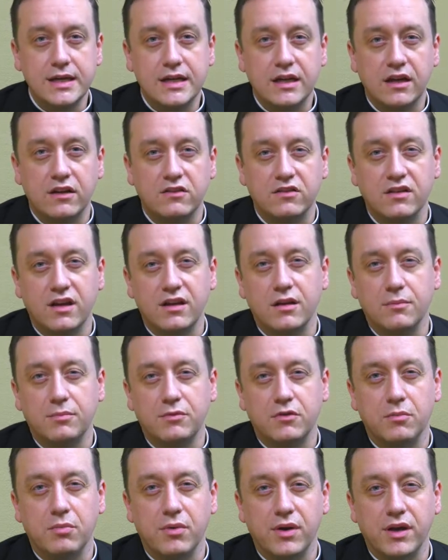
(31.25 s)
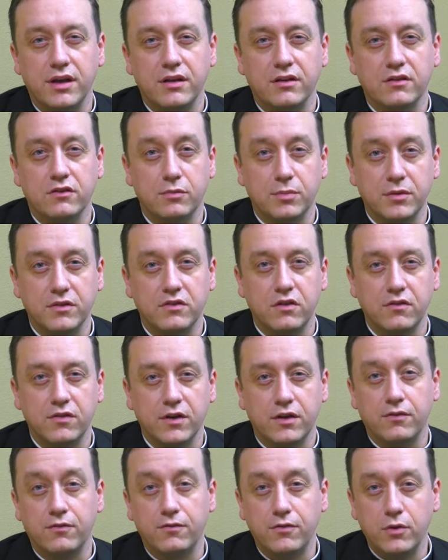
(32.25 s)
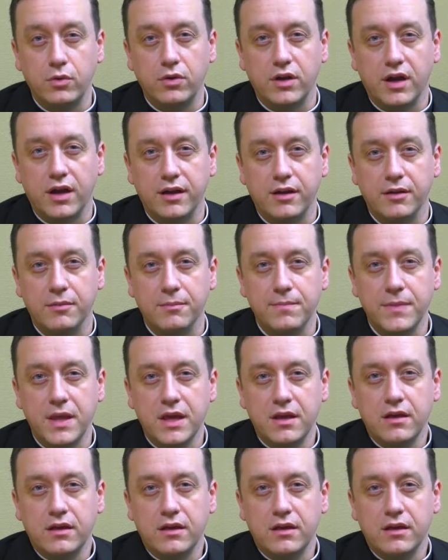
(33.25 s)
has signed up to bring in a specific food item.